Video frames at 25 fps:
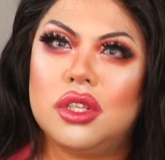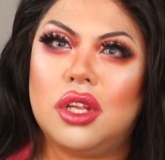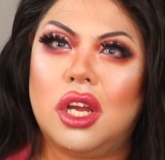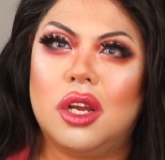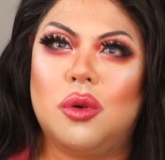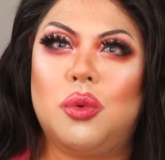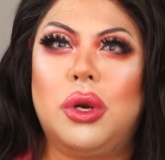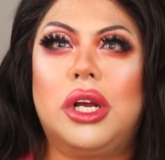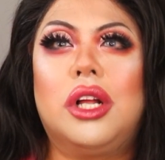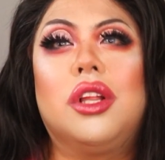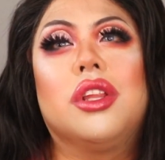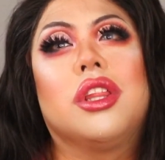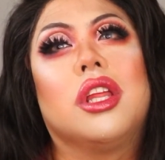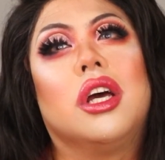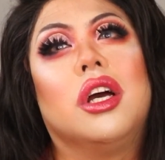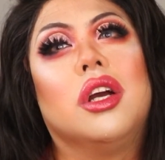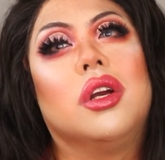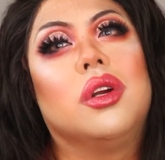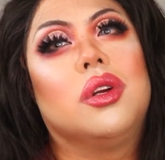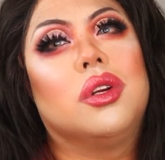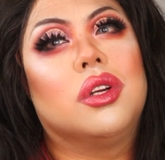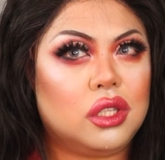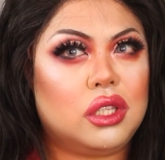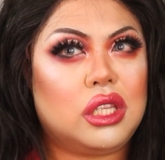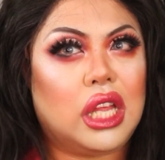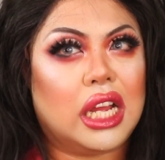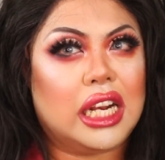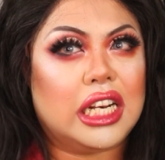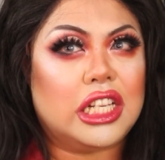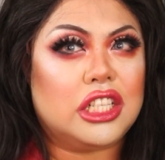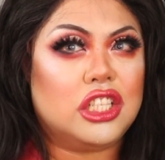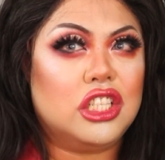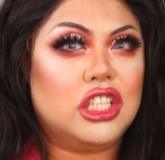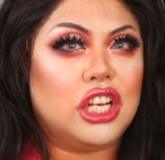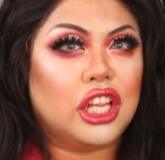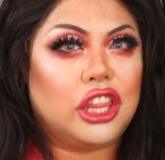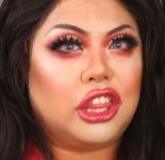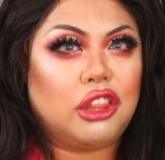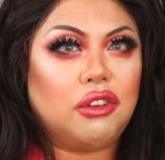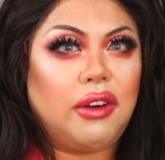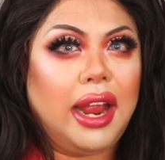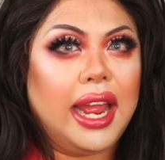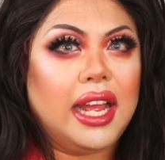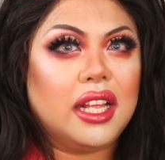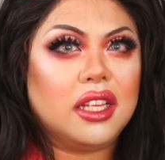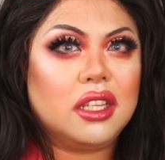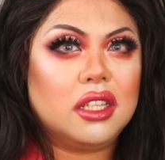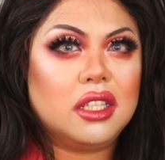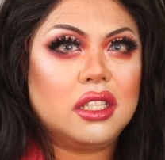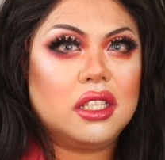I will though. That isn't a
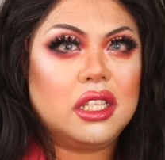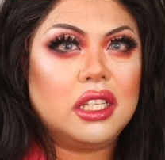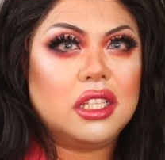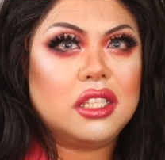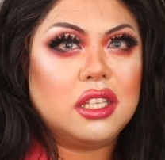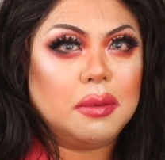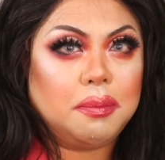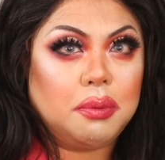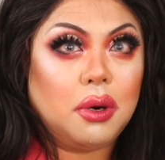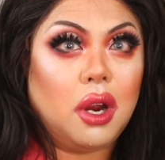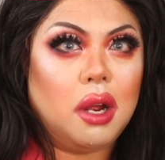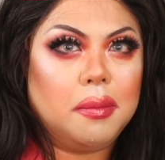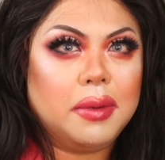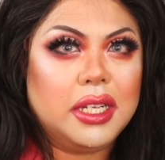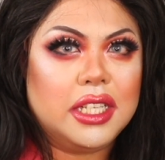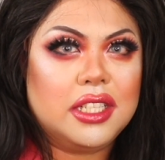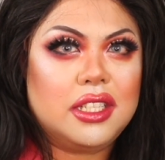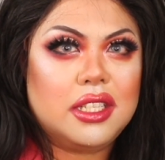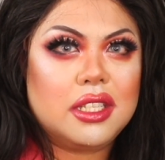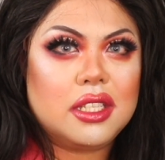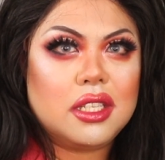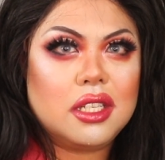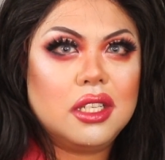threat. That's a promise.